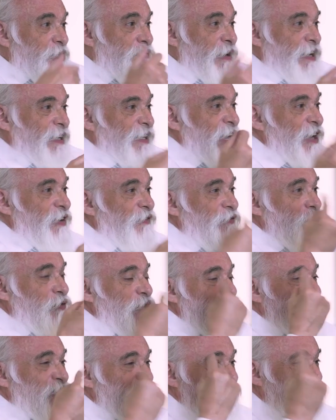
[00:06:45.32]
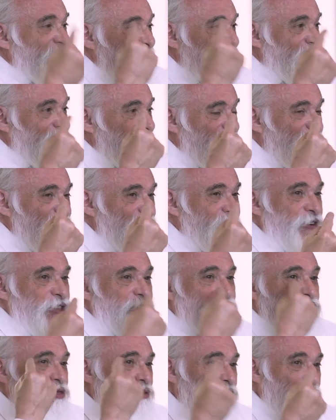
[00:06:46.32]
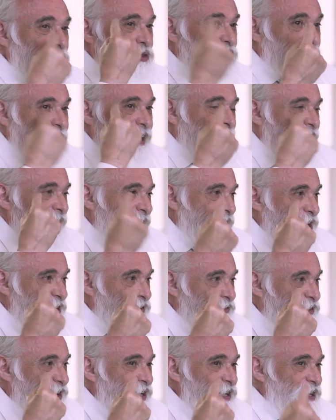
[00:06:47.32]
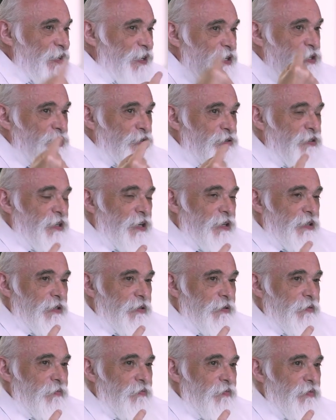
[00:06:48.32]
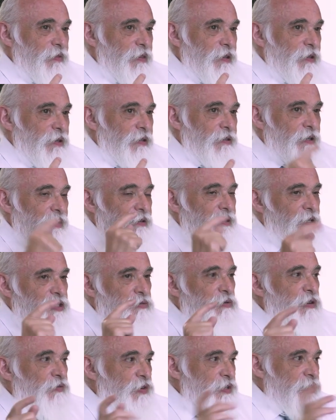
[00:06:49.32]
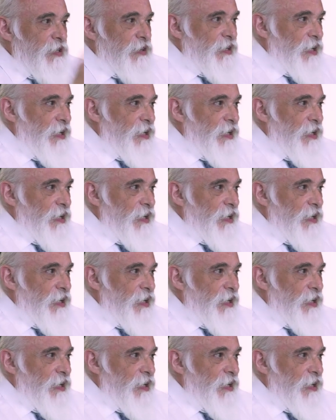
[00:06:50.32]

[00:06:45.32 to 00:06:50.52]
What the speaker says: created every second, and every thought that I have, He's creating. Now let's revisit